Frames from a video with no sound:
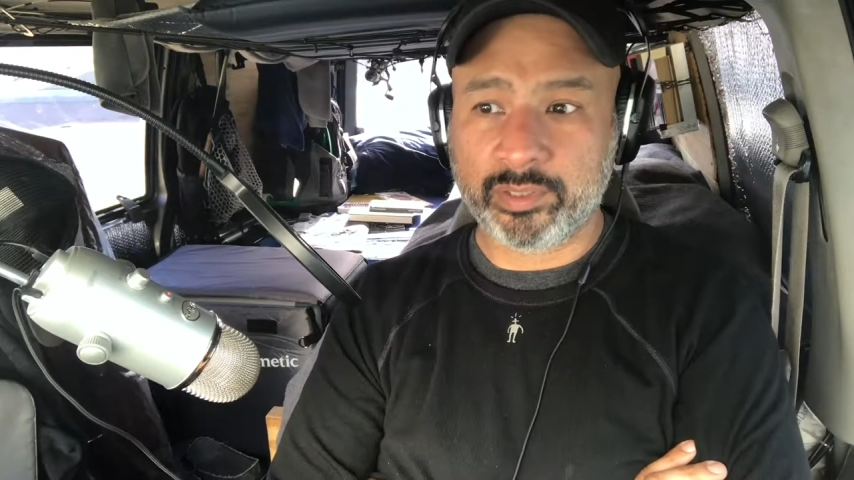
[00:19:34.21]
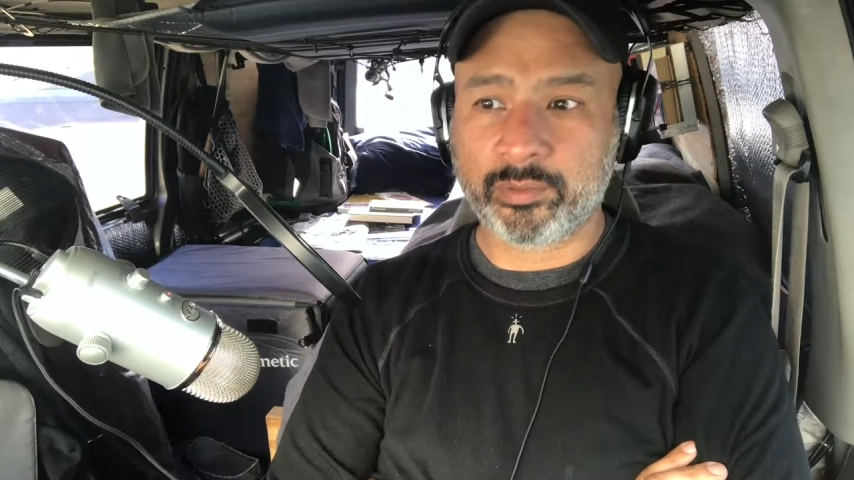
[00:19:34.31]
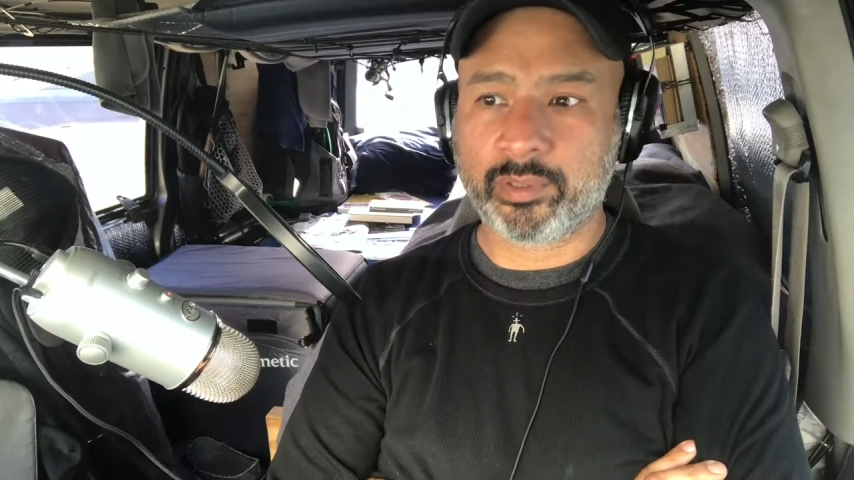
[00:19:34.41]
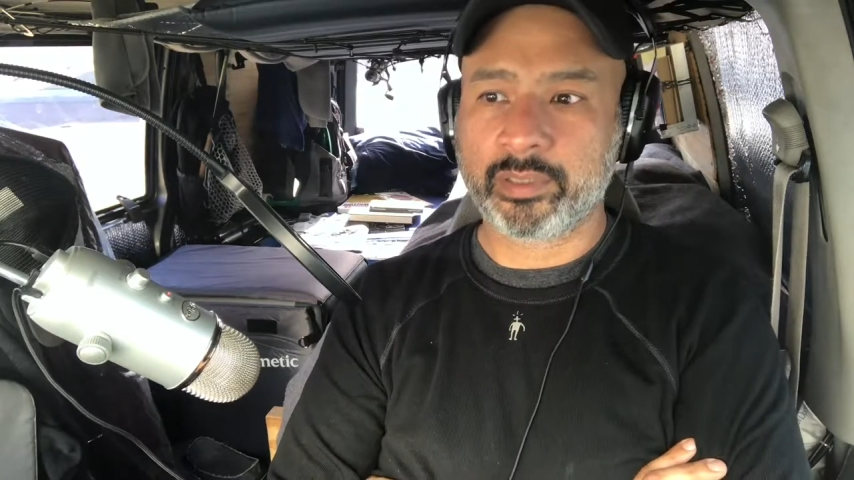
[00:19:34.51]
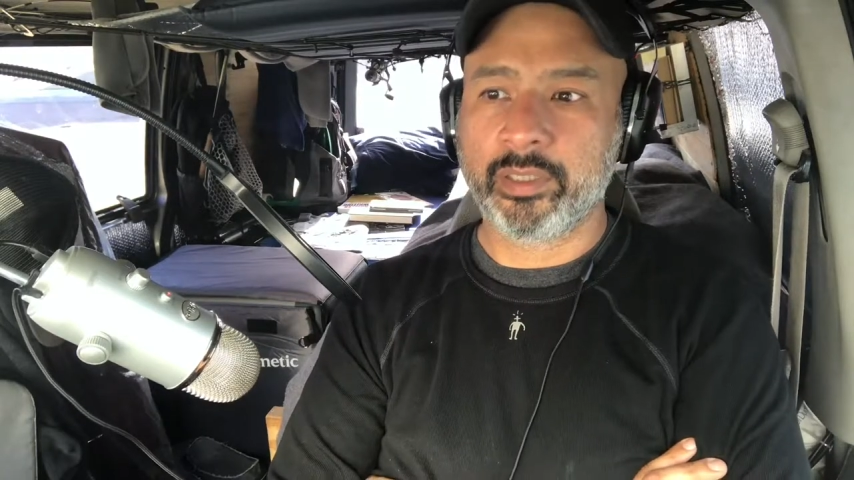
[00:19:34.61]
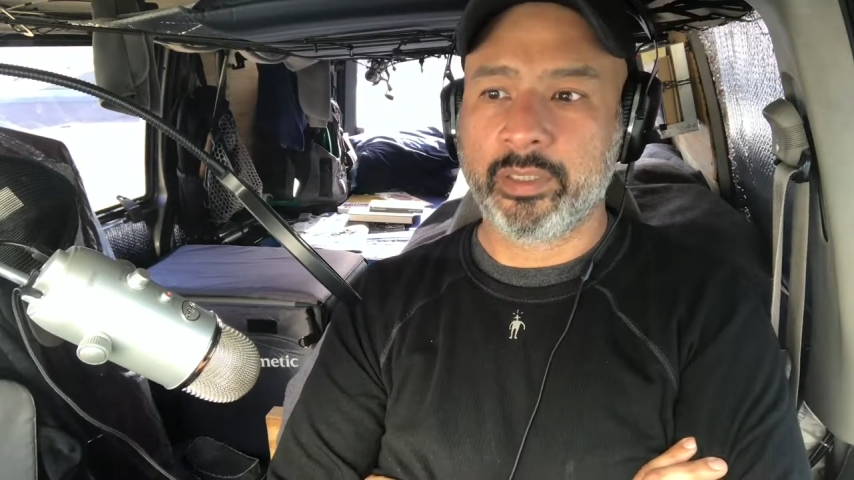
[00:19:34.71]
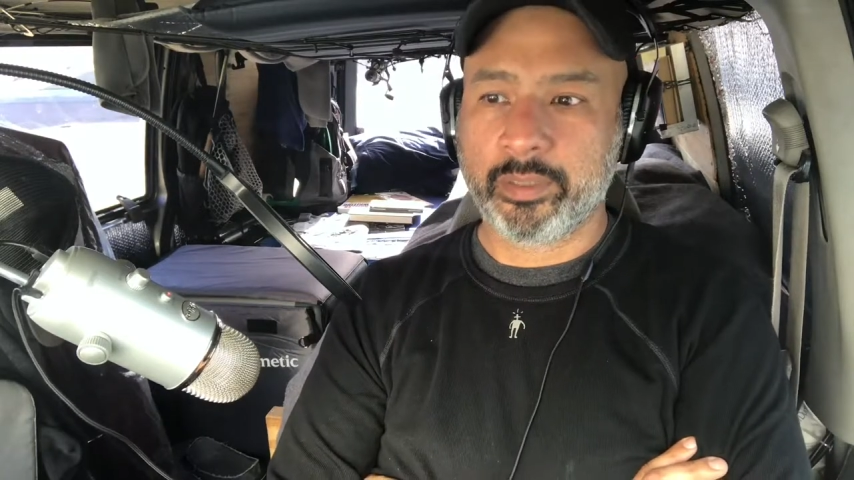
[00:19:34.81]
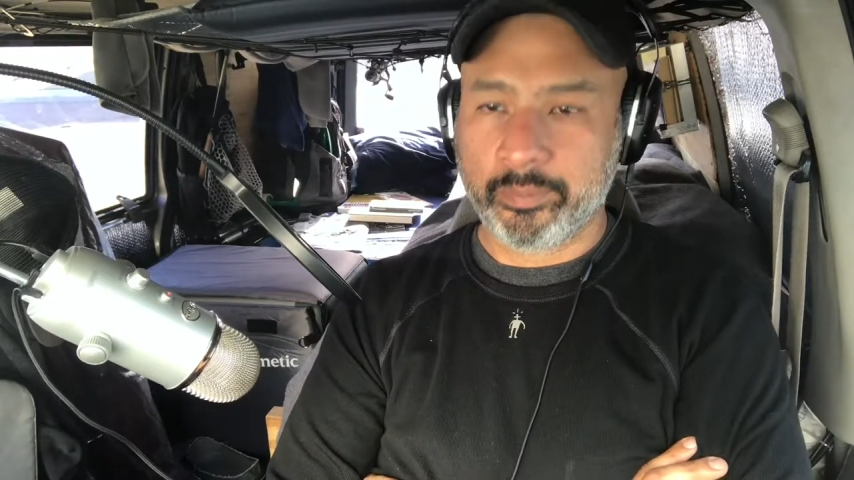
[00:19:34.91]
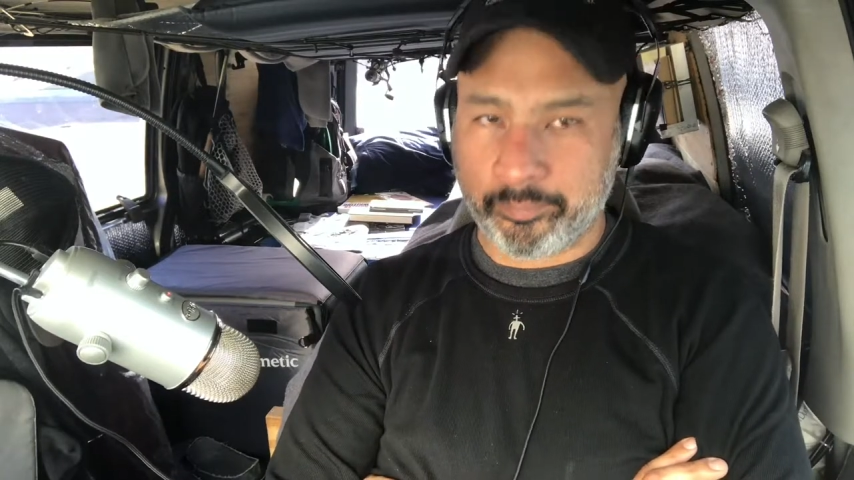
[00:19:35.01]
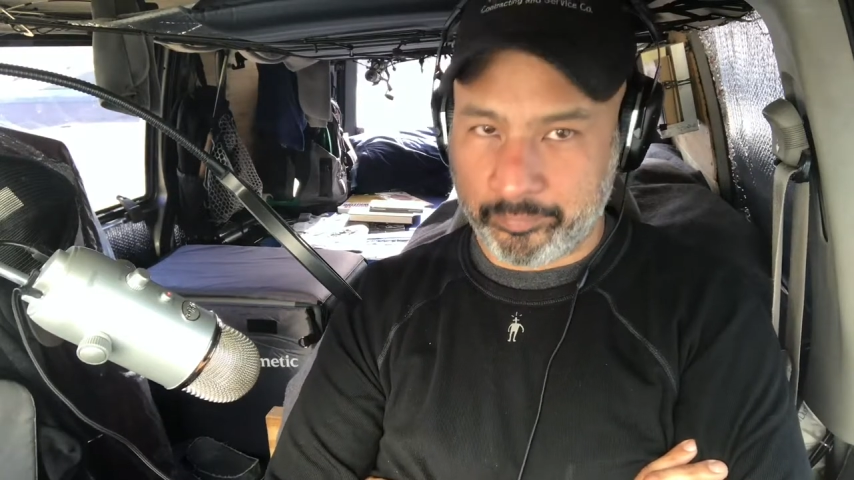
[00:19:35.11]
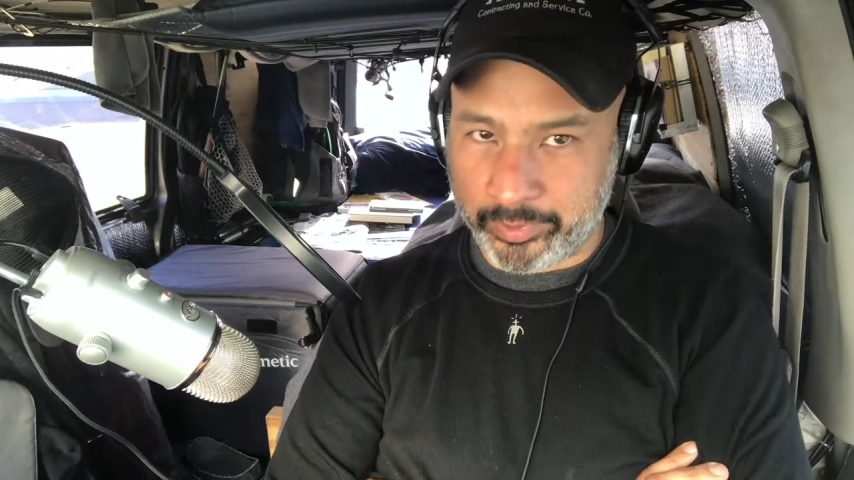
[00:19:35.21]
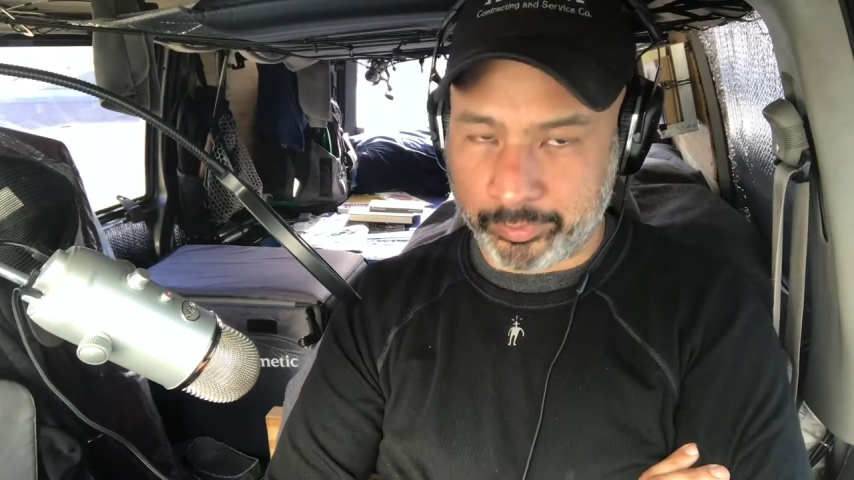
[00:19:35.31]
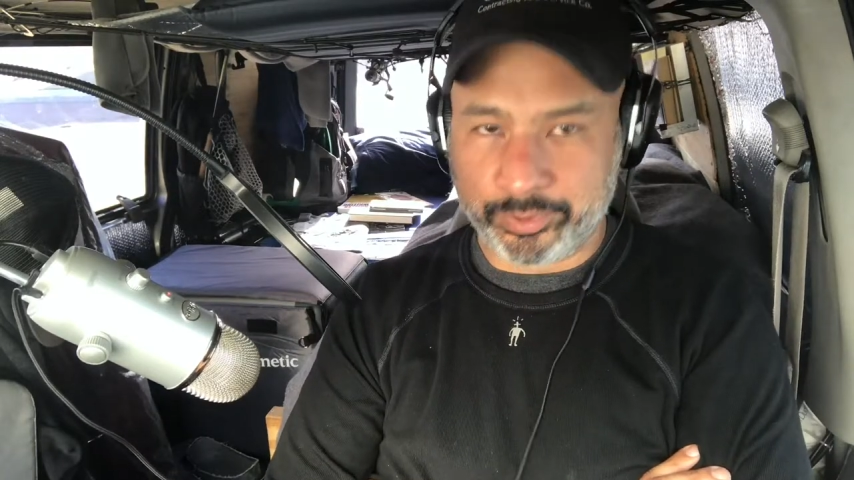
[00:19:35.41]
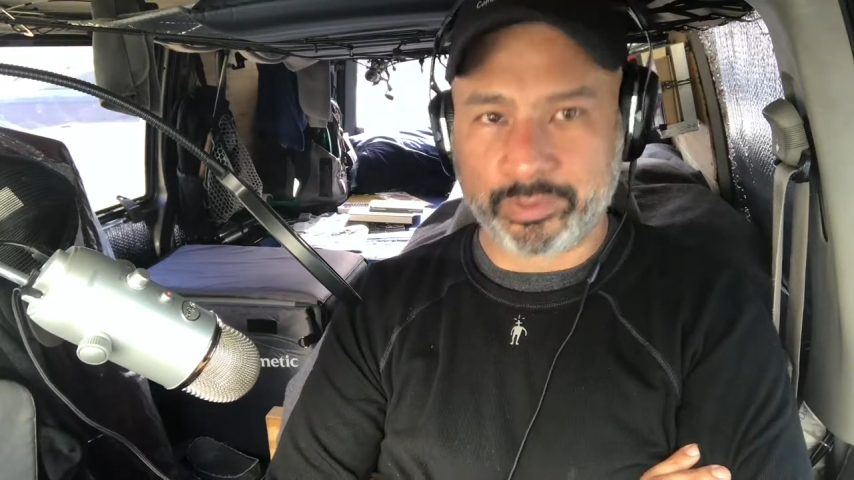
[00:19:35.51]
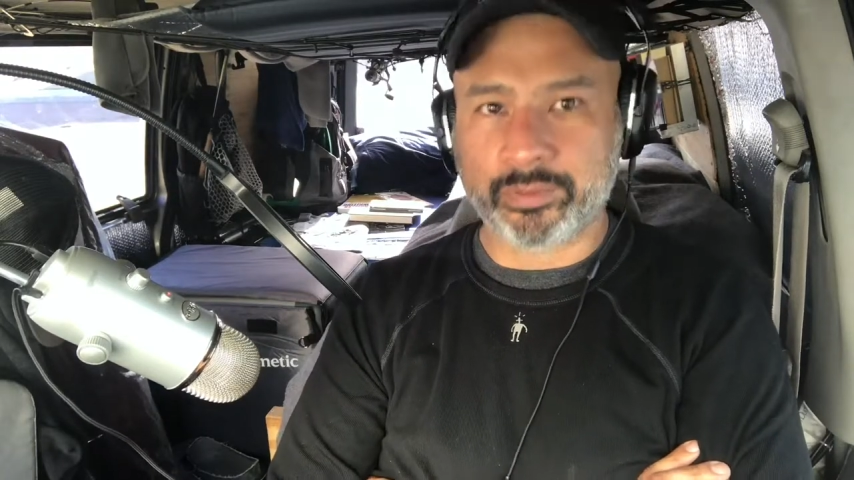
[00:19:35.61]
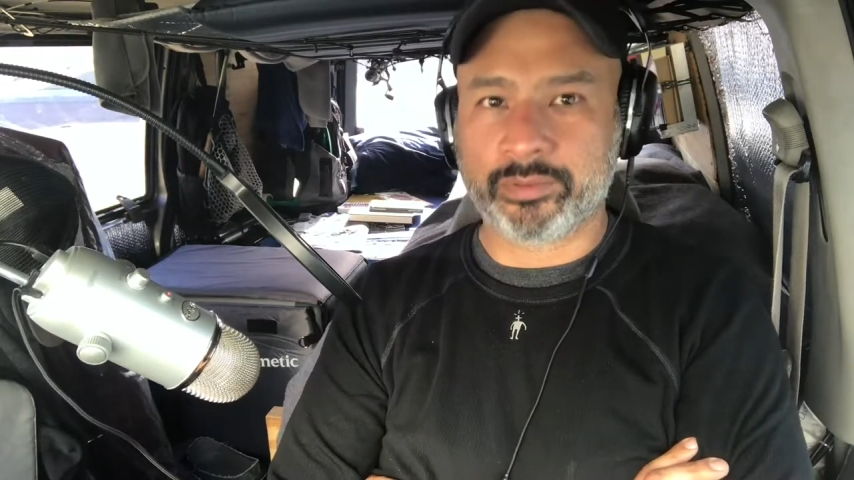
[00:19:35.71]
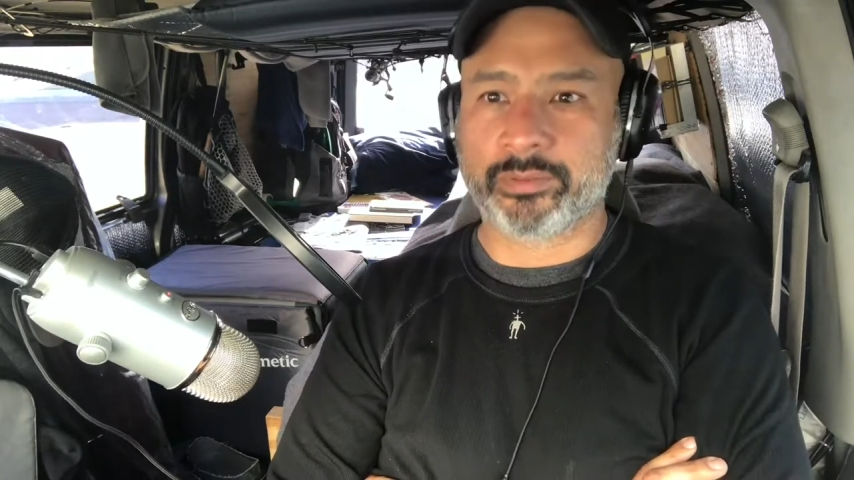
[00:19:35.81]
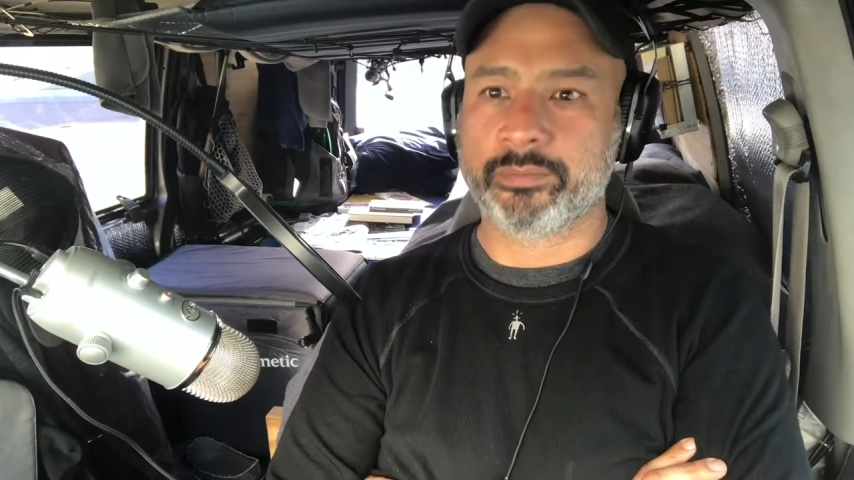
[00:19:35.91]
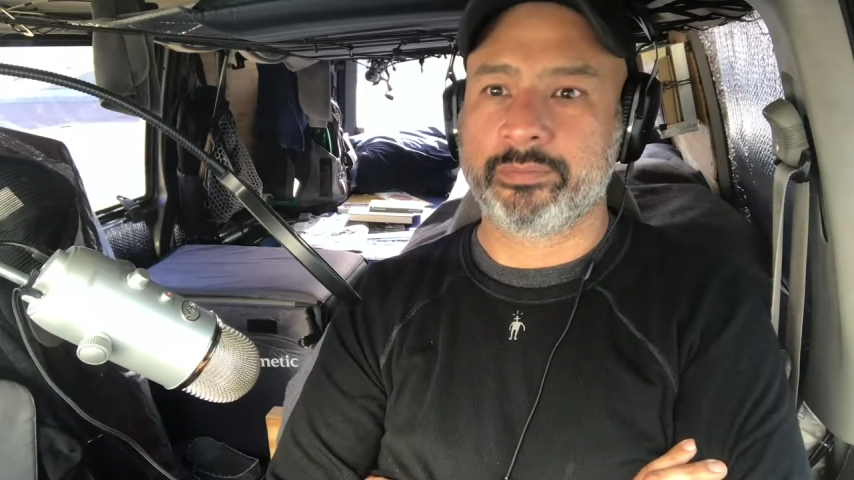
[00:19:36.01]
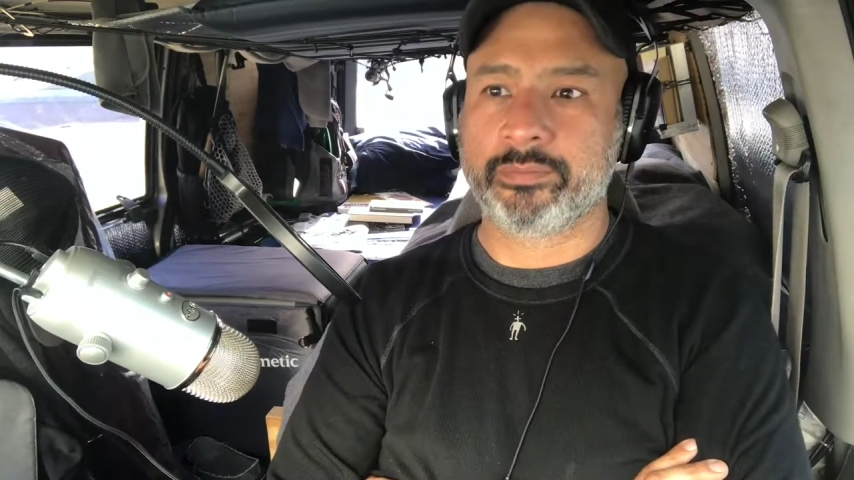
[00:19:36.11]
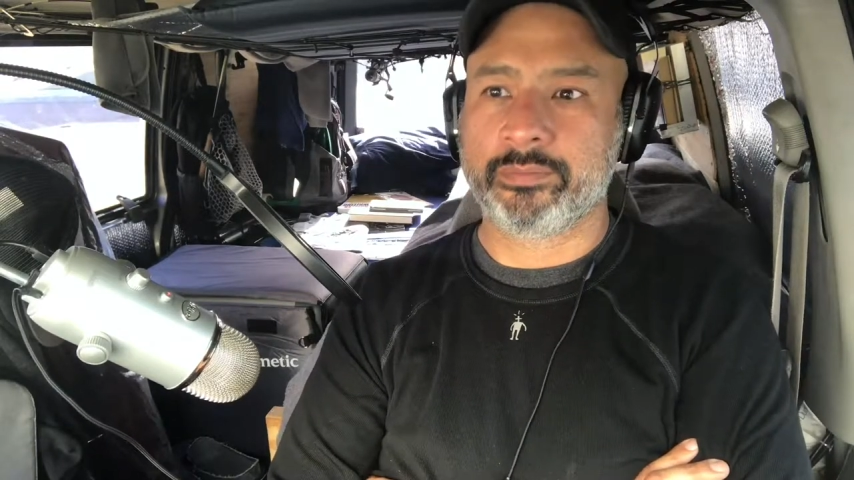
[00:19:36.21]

your work don't show it to them